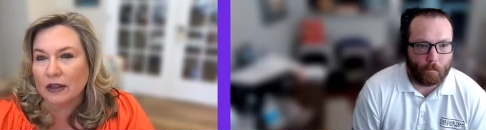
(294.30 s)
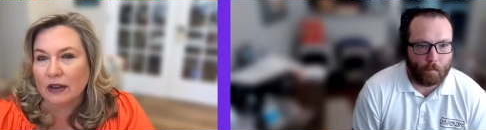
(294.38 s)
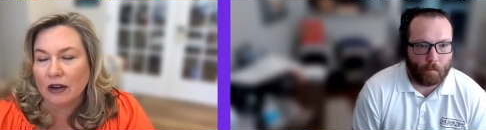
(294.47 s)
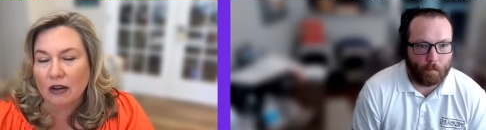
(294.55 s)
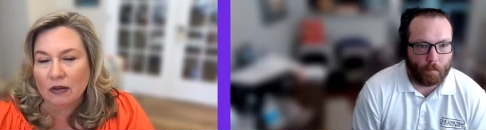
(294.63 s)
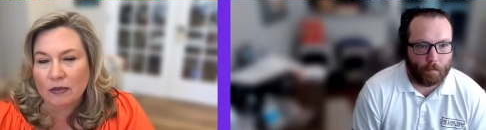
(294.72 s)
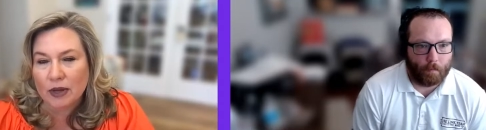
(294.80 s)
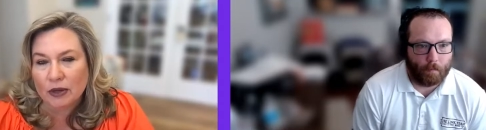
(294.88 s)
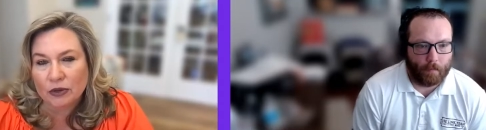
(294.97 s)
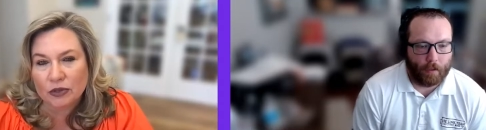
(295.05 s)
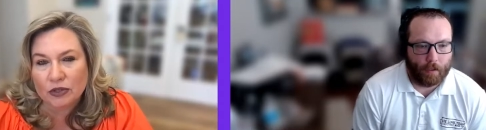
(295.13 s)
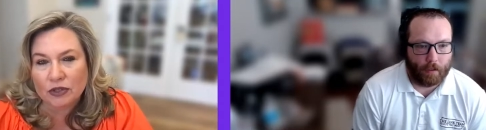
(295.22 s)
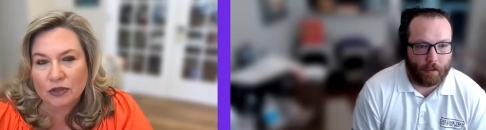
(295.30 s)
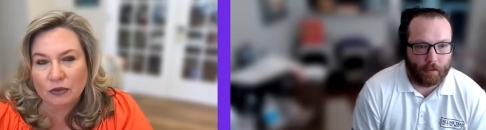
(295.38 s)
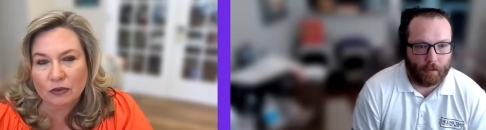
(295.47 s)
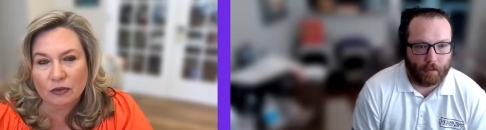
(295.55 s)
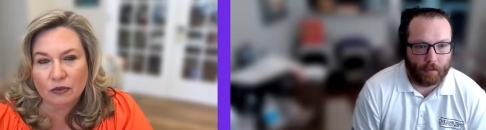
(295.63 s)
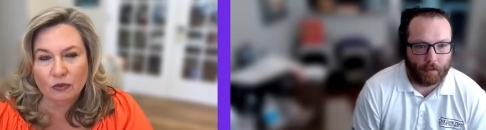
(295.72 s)
Speaker 1: almost
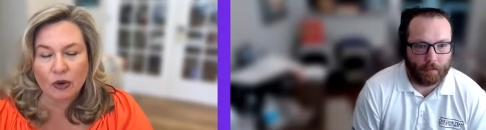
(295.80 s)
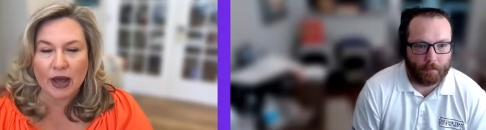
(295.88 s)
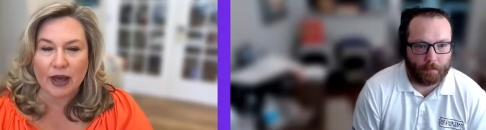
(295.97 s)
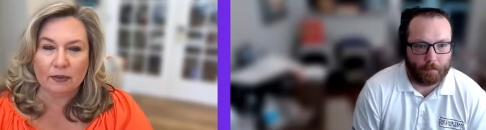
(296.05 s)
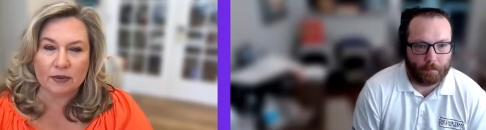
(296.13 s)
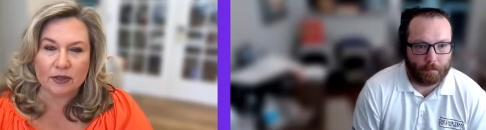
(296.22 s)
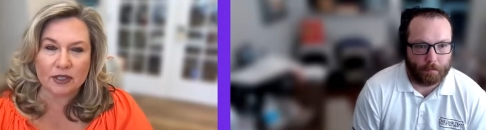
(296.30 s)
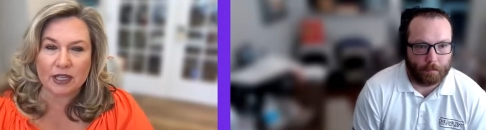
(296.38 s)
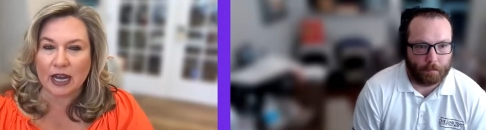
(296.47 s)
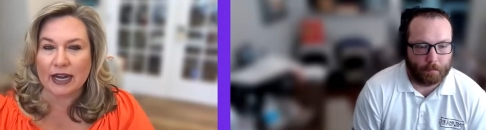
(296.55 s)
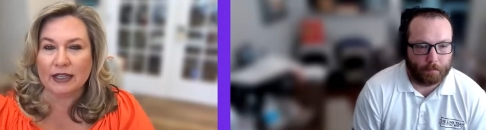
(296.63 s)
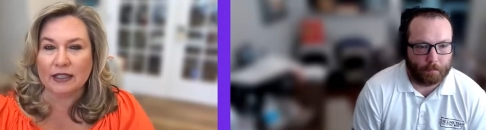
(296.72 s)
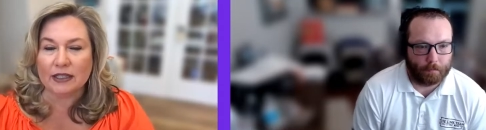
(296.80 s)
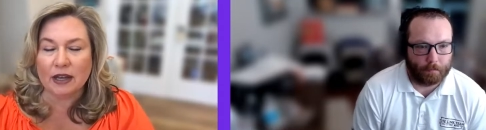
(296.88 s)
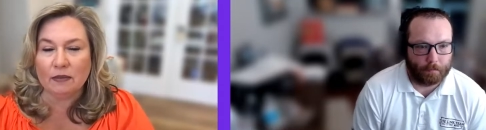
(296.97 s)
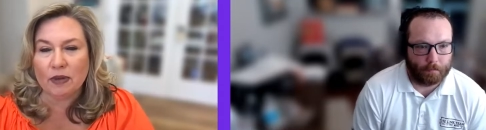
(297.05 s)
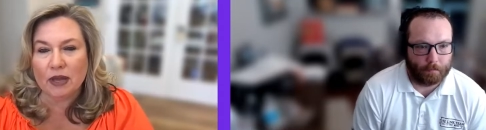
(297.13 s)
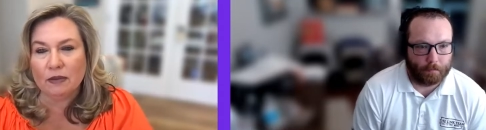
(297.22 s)
websites
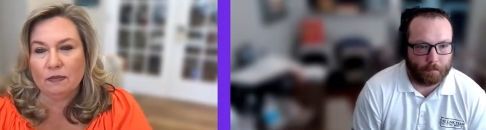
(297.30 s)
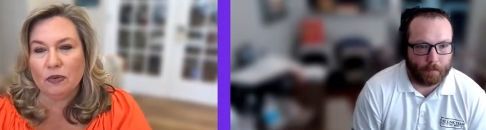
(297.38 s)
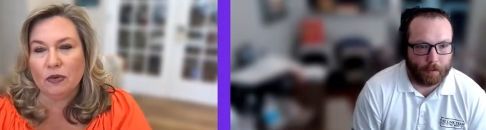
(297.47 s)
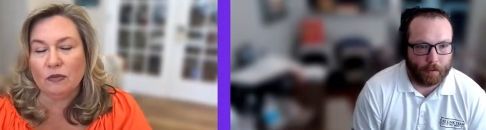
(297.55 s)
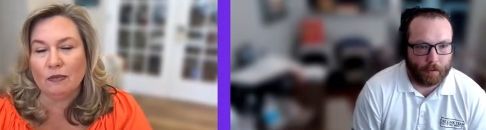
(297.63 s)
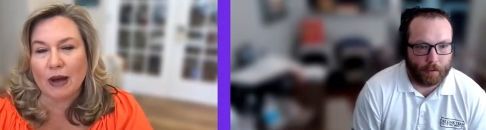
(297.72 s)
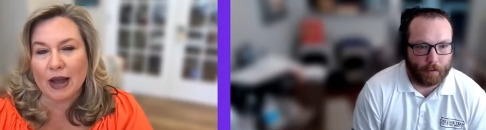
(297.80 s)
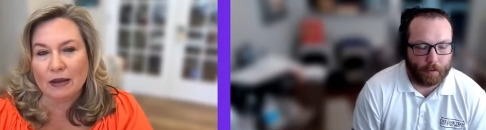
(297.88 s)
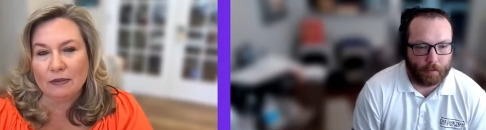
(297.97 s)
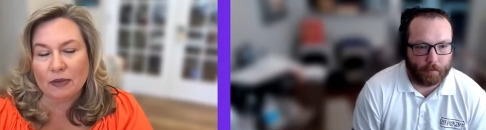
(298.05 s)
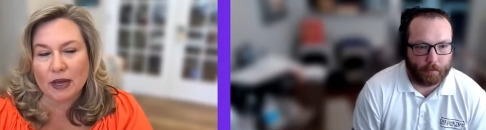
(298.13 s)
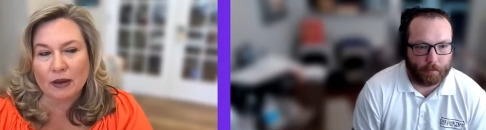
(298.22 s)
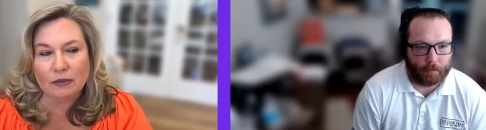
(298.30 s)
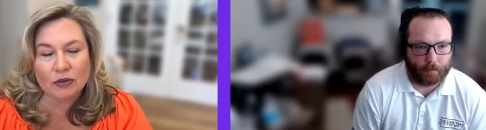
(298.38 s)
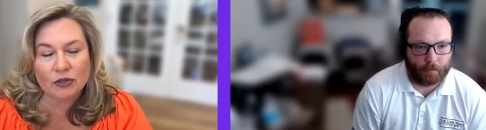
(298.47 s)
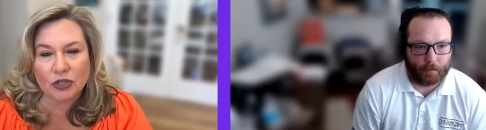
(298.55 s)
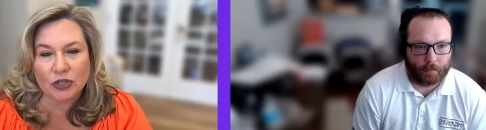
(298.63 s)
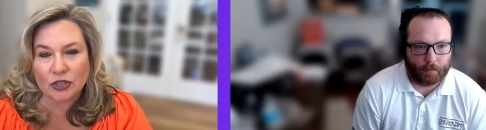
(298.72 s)
that people might be able
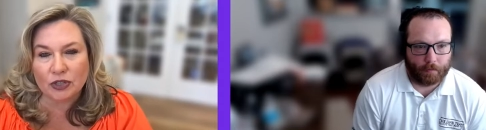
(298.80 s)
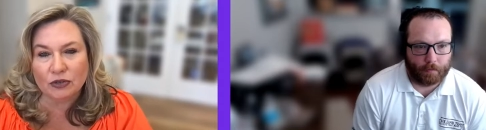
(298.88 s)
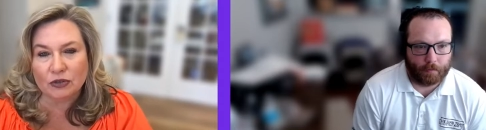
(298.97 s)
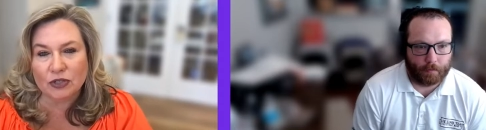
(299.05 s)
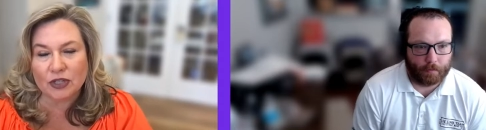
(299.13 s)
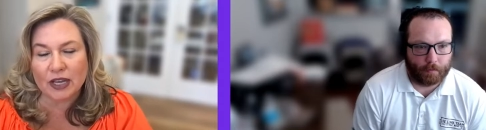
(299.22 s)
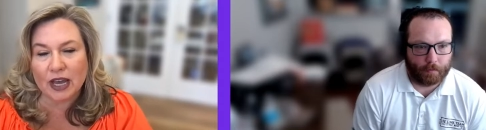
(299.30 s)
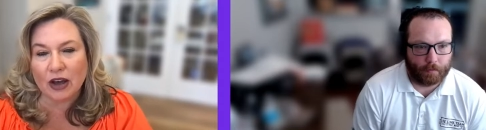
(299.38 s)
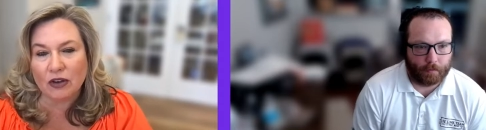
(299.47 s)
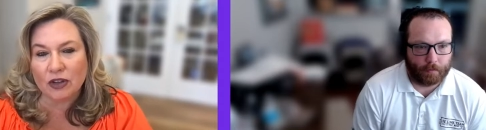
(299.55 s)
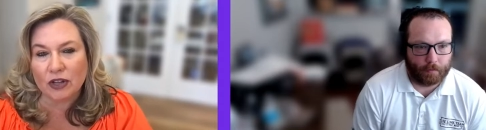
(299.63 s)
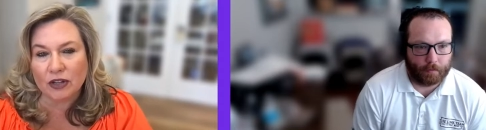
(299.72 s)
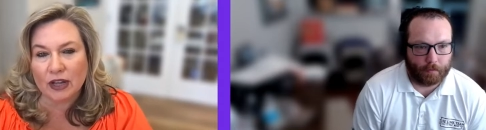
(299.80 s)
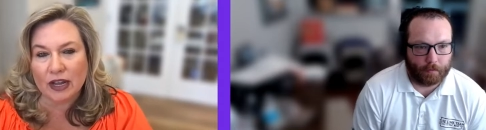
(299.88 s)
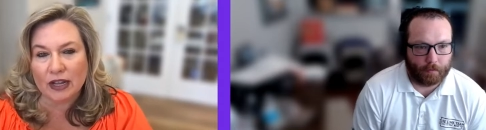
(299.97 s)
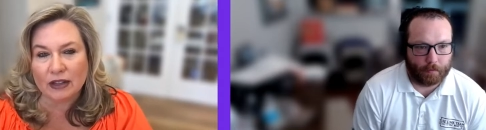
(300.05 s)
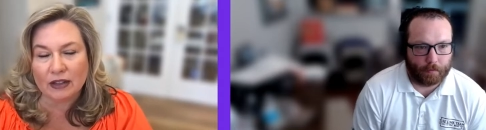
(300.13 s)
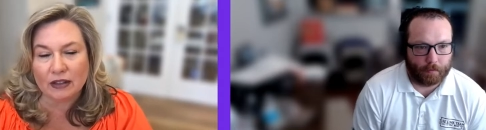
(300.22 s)
to use to
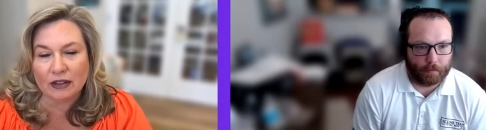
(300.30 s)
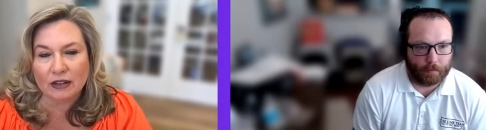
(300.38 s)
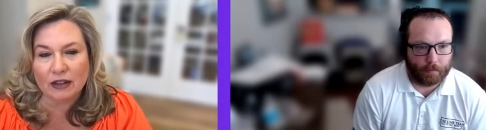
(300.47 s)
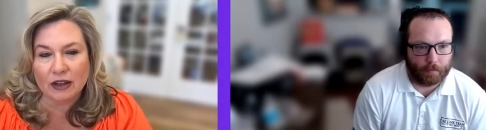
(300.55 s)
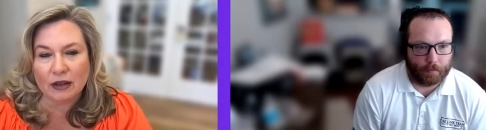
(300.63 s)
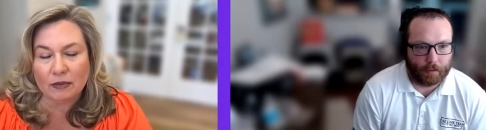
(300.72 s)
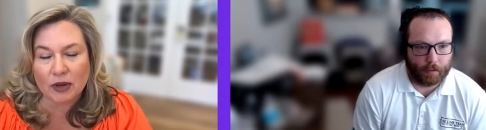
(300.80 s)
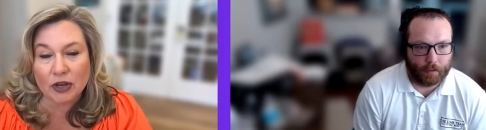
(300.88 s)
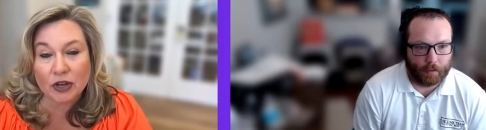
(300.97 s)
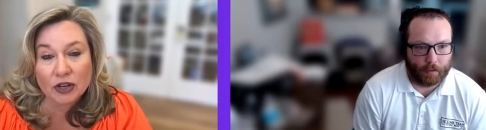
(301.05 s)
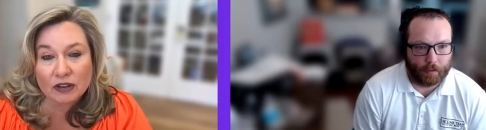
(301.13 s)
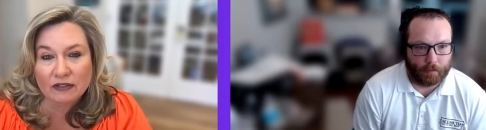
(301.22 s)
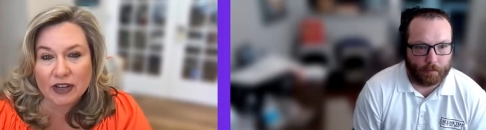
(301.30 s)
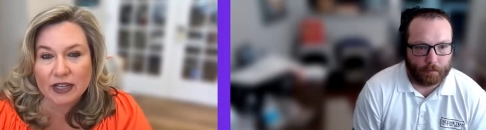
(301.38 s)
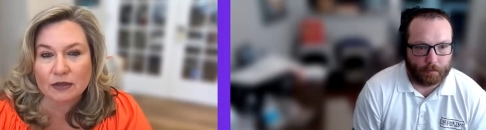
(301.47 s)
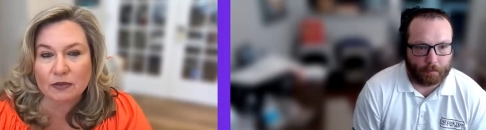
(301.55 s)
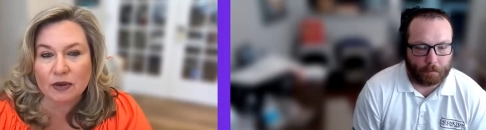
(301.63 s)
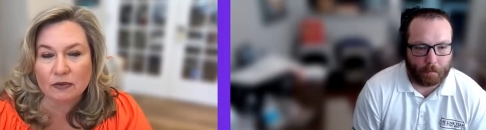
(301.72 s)
calculate um, a good
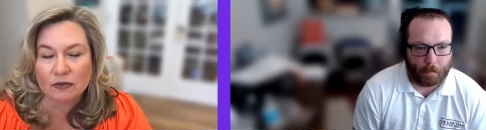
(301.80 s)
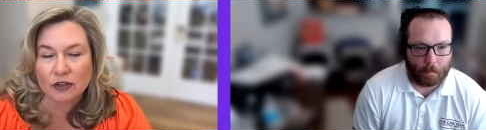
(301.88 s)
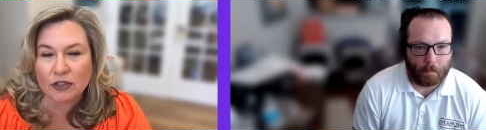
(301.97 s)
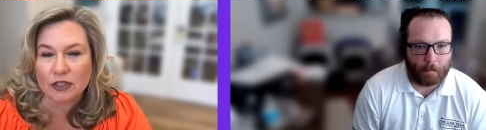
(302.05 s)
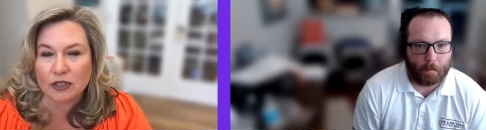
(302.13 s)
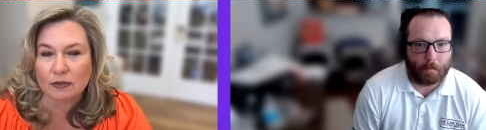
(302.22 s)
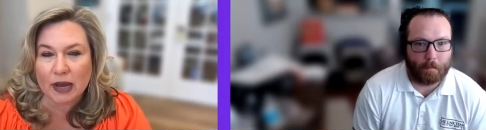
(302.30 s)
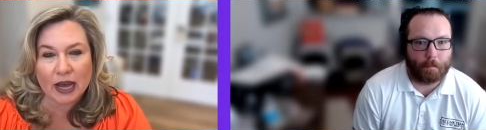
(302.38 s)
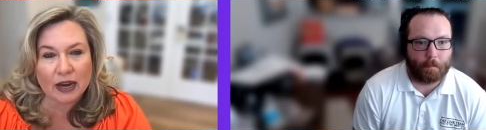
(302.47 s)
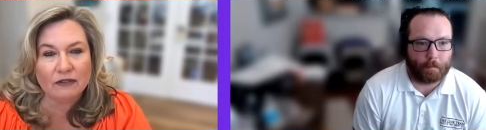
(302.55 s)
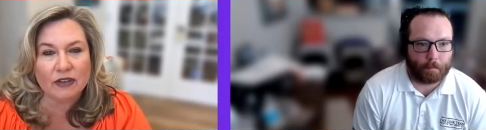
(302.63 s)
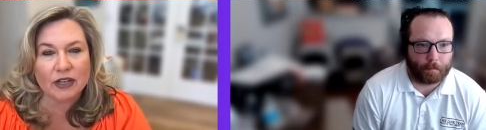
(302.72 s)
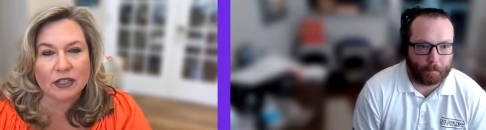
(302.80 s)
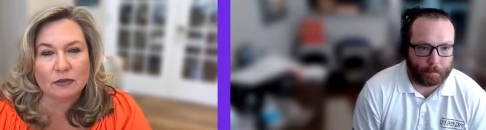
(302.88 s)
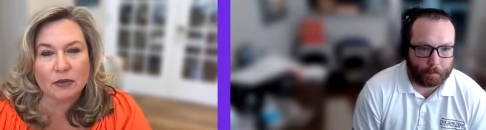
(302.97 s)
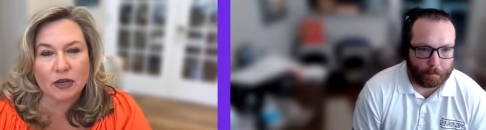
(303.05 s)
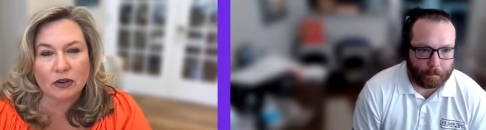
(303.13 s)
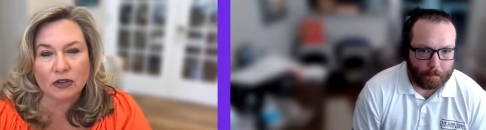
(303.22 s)
investment versus a bad
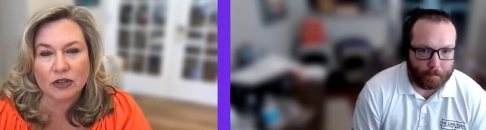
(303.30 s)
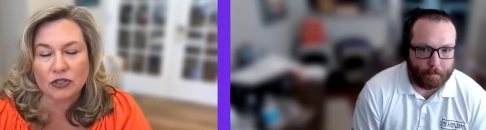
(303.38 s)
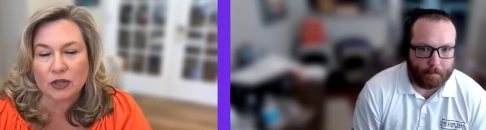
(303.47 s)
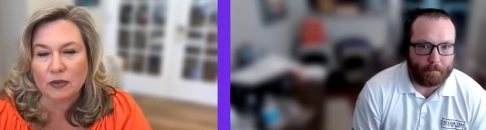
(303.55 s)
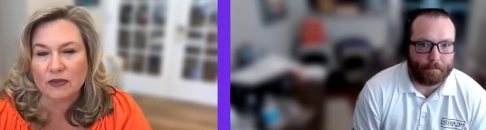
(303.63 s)
investment are there some of